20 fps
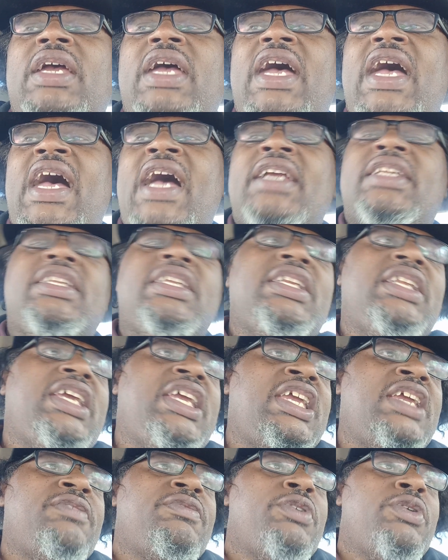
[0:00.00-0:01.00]
acting
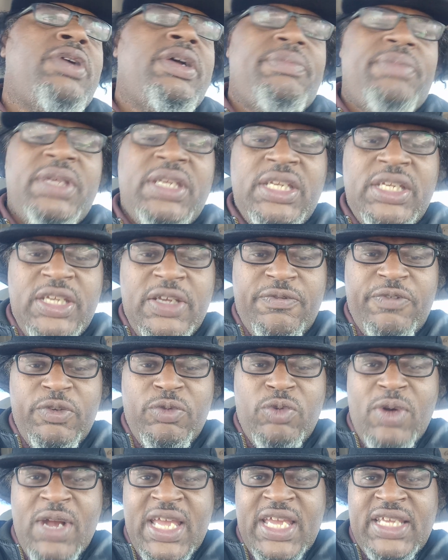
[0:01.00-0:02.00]
evil in many
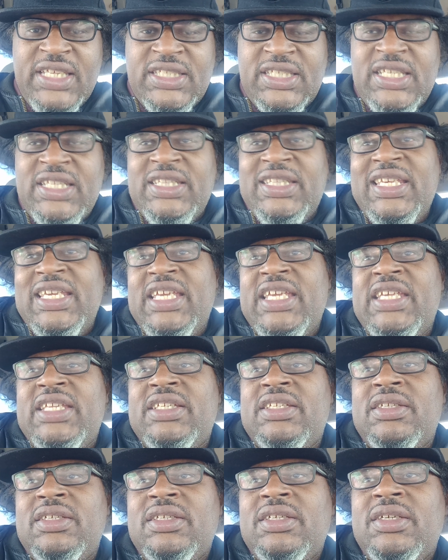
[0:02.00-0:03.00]
different ways. And
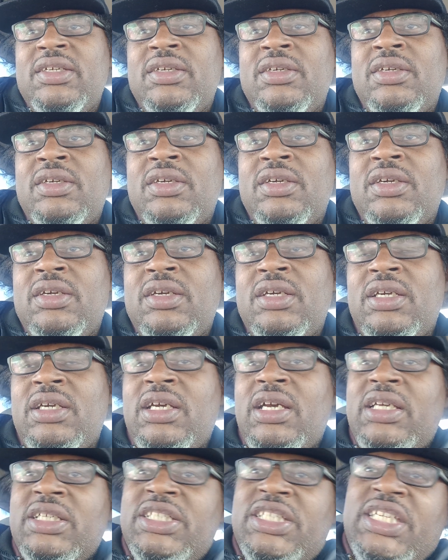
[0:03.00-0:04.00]
then
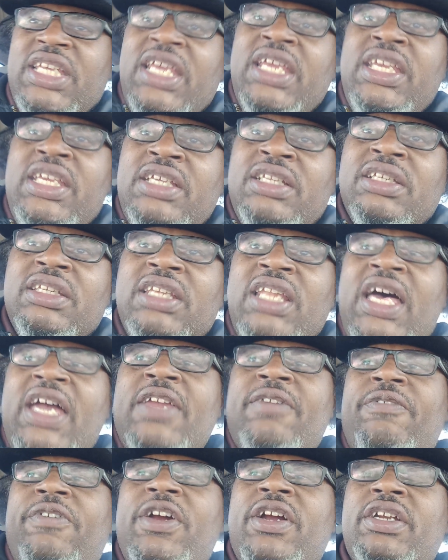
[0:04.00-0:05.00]
she,
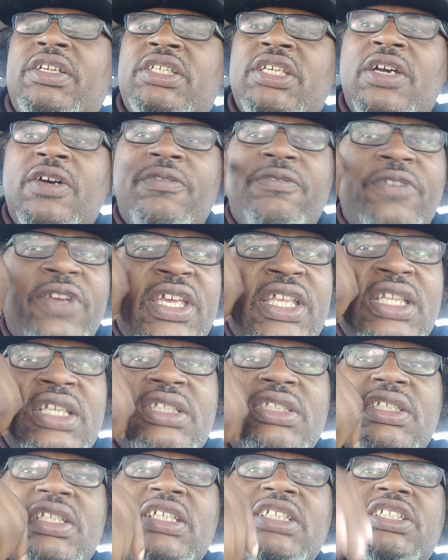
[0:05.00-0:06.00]
like Fairy Tale
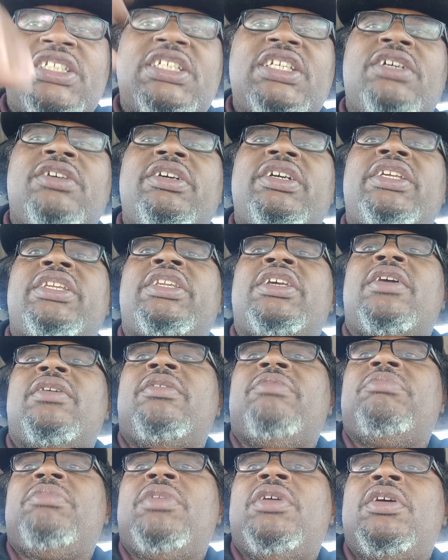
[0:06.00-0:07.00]
Felix, because she'll end
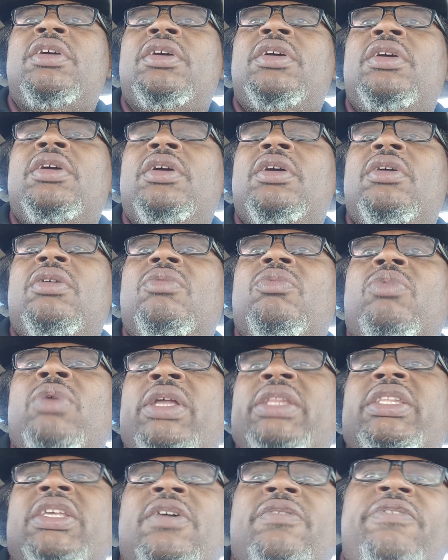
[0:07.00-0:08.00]
up
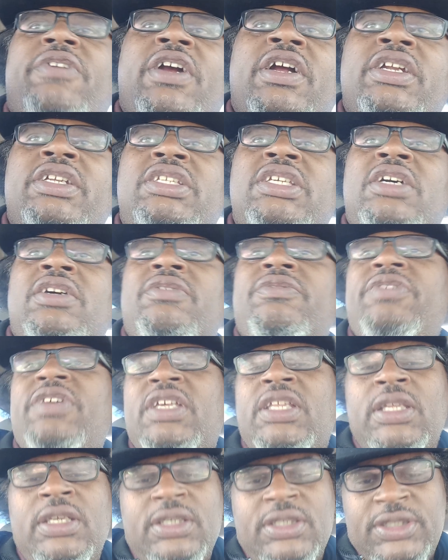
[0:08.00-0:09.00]
with a Fairy Tale
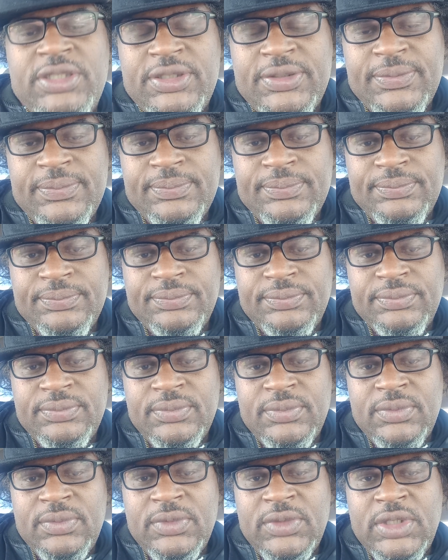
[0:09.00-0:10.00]
Felix,
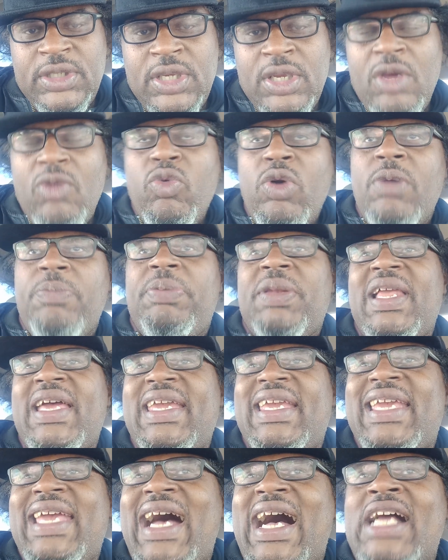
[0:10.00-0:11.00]
will play
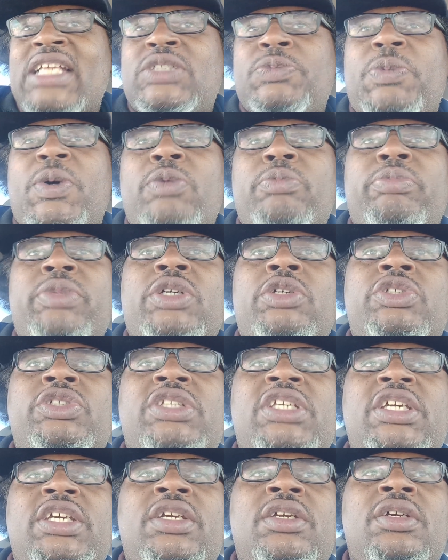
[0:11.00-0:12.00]
gospel music.